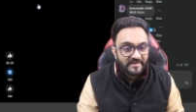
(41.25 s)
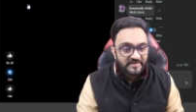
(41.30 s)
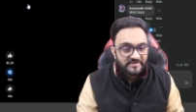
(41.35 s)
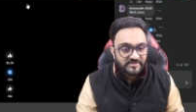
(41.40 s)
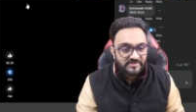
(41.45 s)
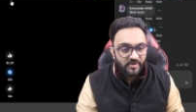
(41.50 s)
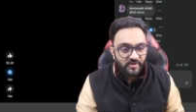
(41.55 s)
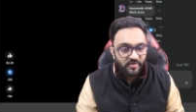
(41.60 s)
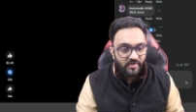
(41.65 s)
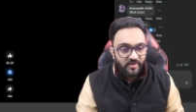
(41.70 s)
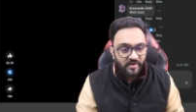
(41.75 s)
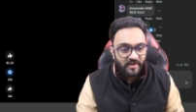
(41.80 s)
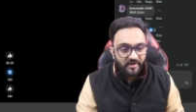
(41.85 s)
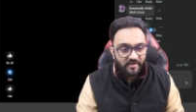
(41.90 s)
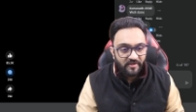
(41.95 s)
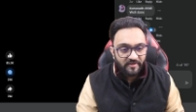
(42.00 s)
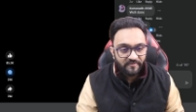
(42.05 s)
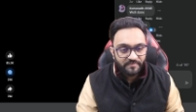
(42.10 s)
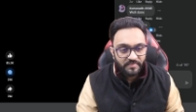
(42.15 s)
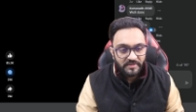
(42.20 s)
So a
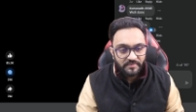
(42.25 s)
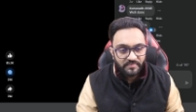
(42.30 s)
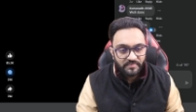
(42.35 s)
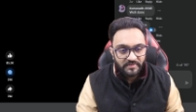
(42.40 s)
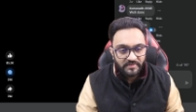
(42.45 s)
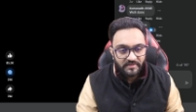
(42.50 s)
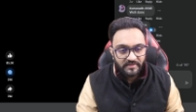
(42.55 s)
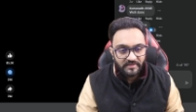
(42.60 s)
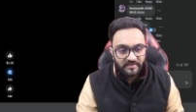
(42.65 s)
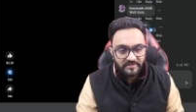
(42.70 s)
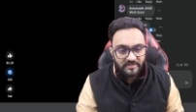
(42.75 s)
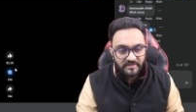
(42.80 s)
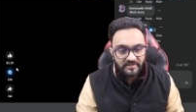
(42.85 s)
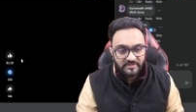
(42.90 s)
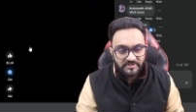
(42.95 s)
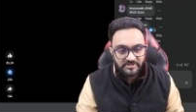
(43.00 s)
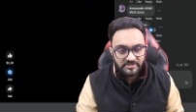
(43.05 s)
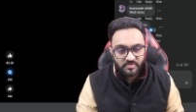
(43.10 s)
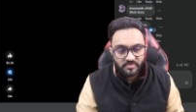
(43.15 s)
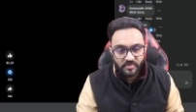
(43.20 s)
lot of people, they
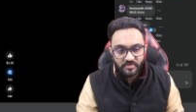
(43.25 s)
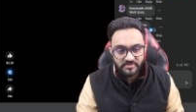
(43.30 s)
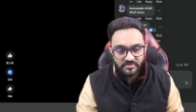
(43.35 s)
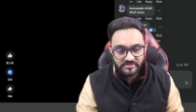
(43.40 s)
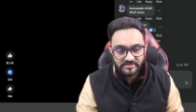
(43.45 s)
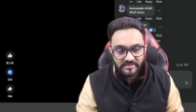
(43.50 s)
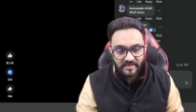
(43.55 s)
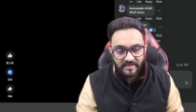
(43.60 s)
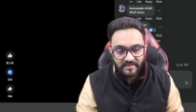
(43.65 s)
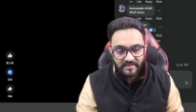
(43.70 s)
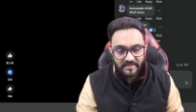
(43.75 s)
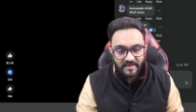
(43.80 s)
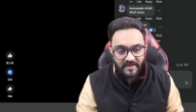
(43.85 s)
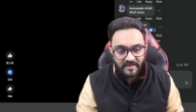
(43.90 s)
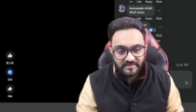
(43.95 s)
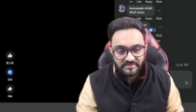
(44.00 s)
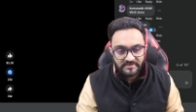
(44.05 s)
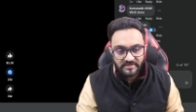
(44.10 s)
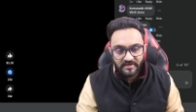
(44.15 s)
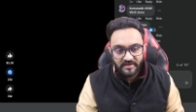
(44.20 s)
just want to say
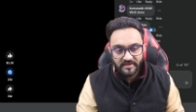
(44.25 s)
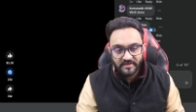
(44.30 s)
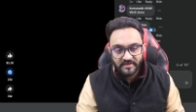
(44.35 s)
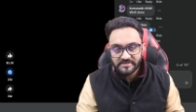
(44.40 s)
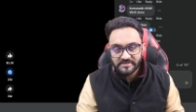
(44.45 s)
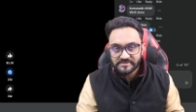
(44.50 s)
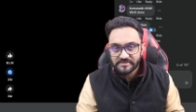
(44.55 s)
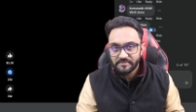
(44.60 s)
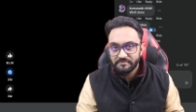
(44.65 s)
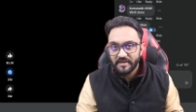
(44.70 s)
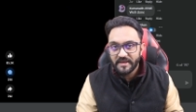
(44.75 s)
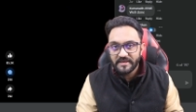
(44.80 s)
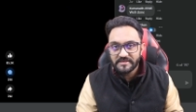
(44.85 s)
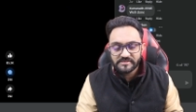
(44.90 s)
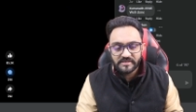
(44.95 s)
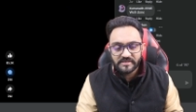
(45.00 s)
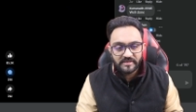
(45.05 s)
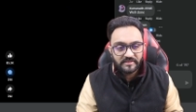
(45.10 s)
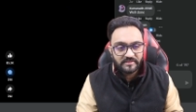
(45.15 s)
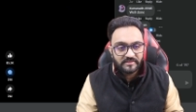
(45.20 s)
that it is
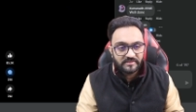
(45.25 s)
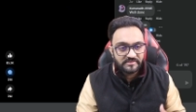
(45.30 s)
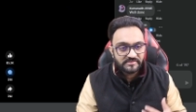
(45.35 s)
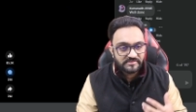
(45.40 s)
amazing.